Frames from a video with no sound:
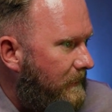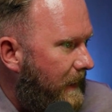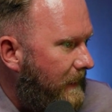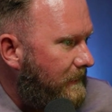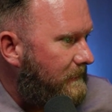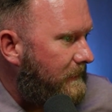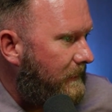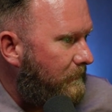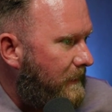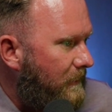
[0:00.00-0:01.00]
That is
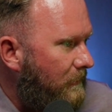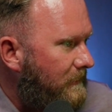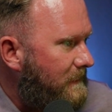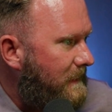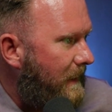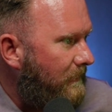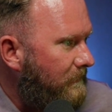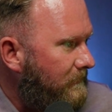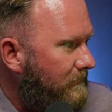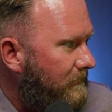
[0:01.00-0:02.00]
it. Mineola's
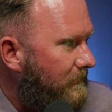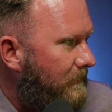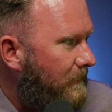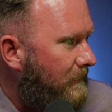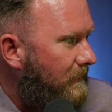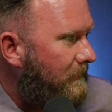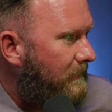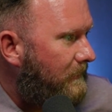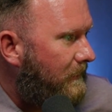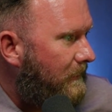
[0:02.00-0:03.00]
down.
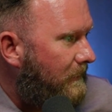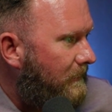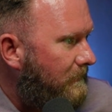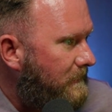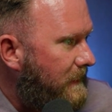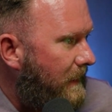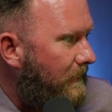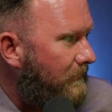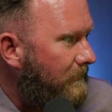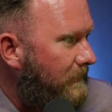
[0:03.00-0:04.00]

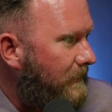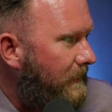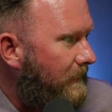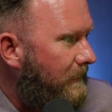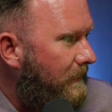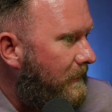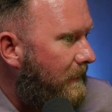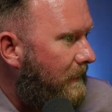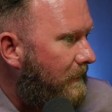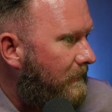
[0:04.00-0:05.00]
Down in
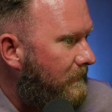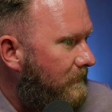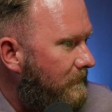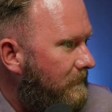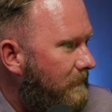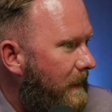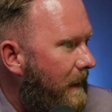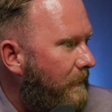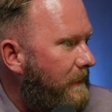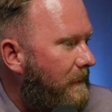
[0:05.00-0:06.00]

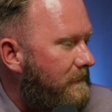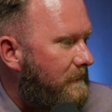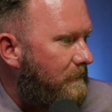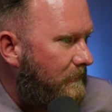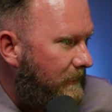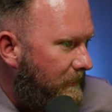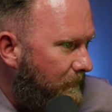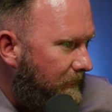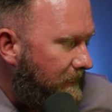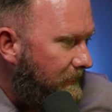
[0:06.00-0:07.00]
Howie and Ostatula.
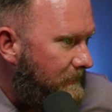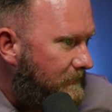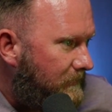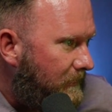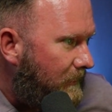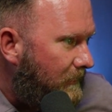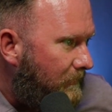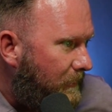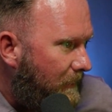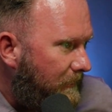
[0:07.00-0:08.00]
Nobody's
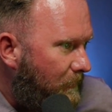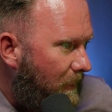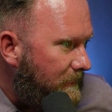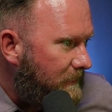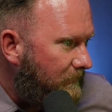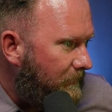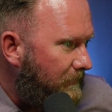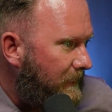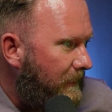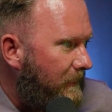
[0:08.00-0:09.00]
probably watching
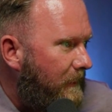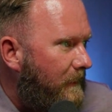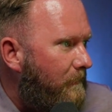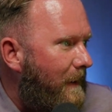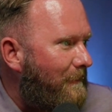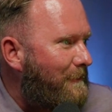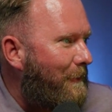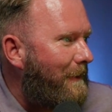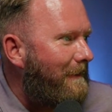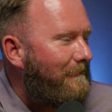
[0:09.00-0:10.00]
from there. Mount
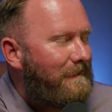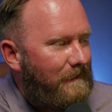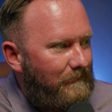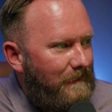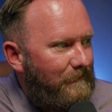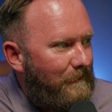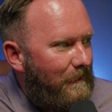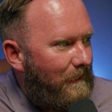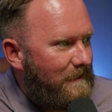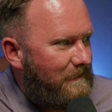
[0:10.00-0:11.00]
Dora, tell me if you
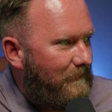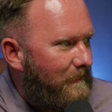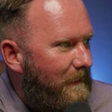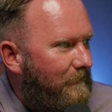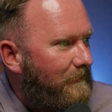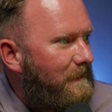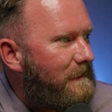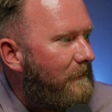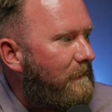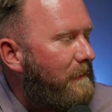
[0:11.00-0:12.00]
are watching from there.
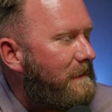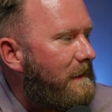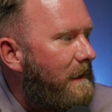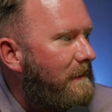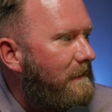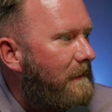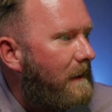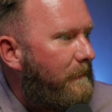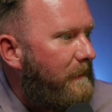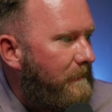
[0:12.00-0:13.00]
57%
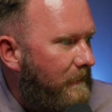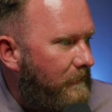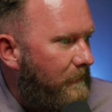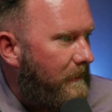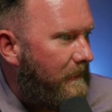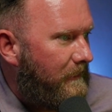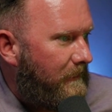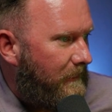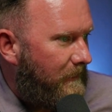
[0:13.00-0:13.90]
up in Mount Dora.